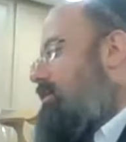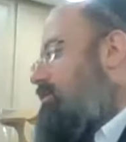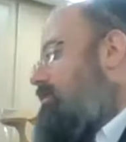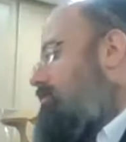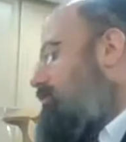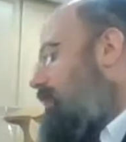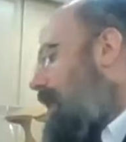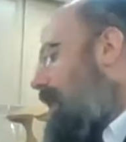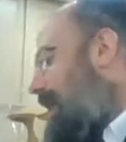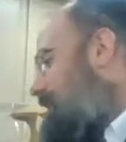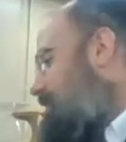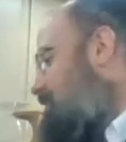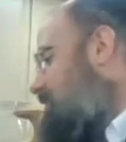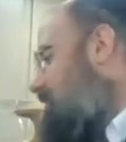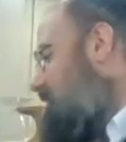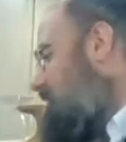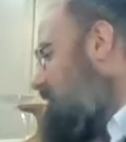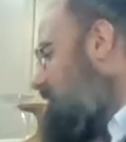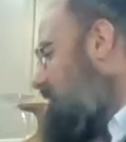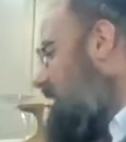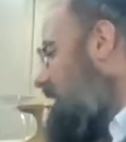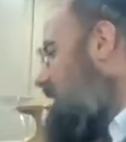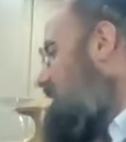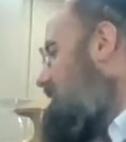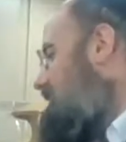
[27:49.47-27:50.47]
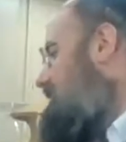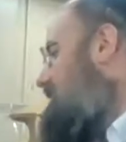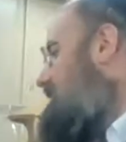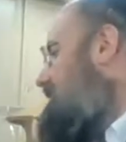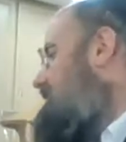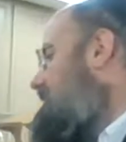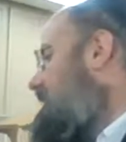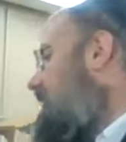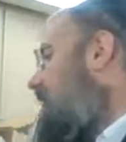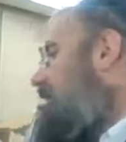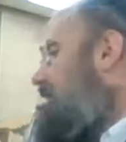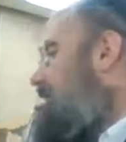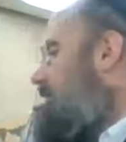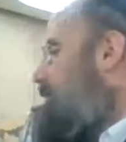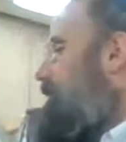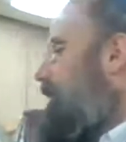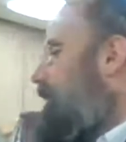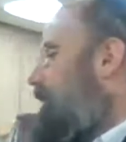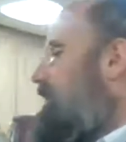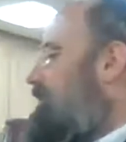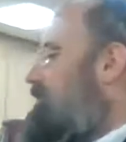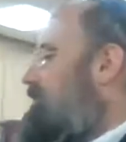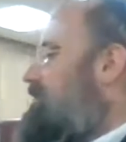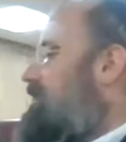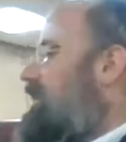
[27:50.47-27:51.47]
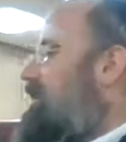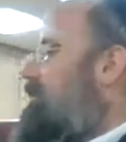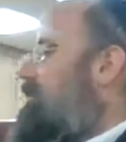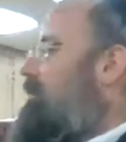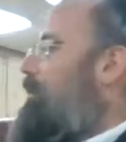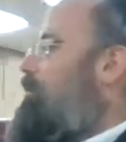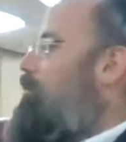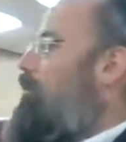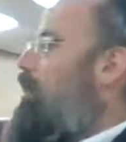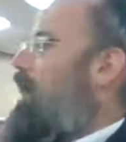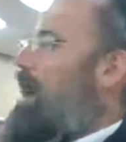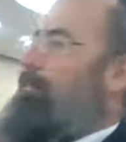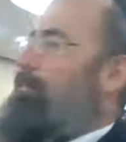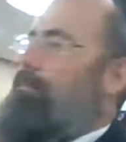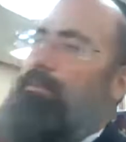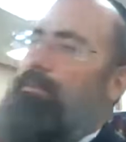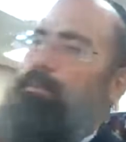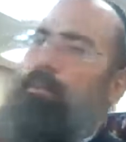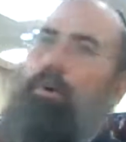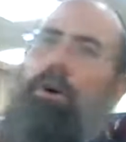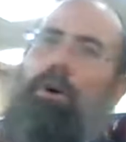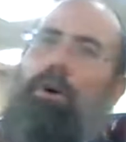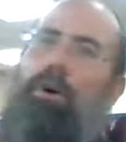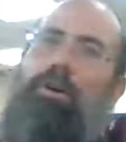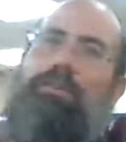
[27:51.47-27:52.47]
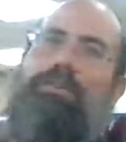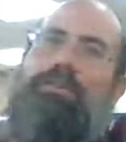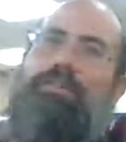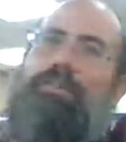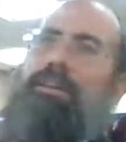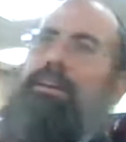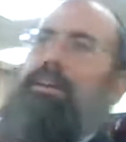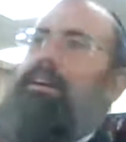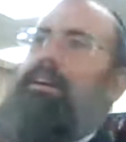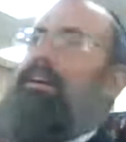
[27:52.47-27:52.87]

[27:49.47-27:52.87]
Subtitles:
Rashi says it's the other picture where what happened was